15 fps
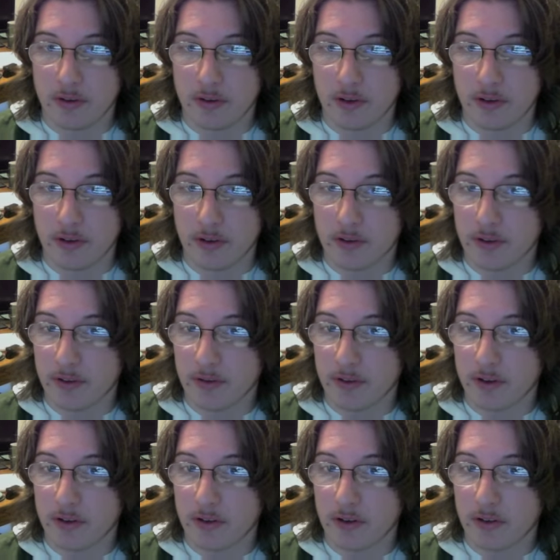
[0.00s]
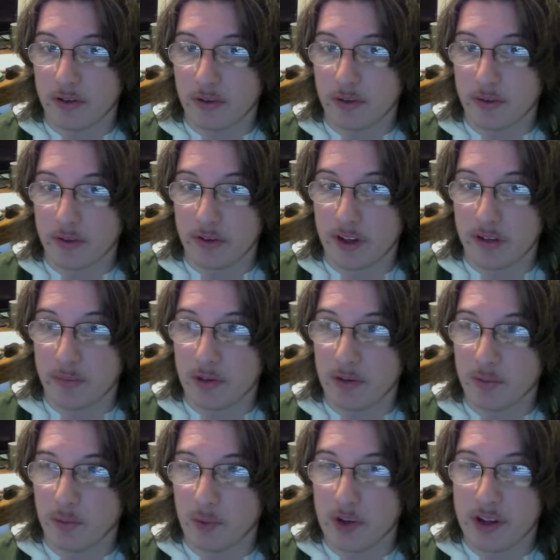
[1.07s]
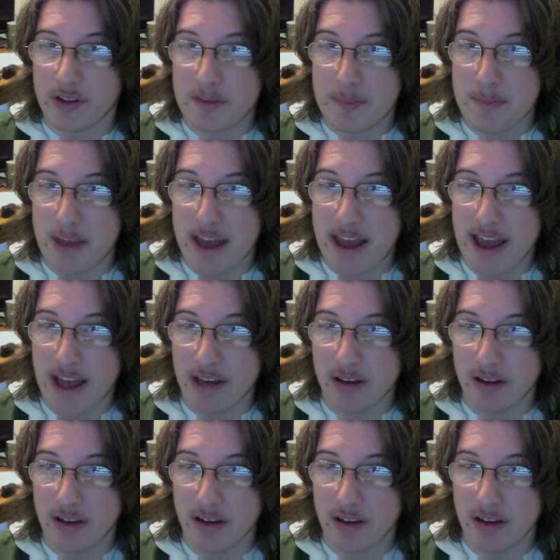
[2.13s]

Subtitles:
Although some of their crossovers have been really bad.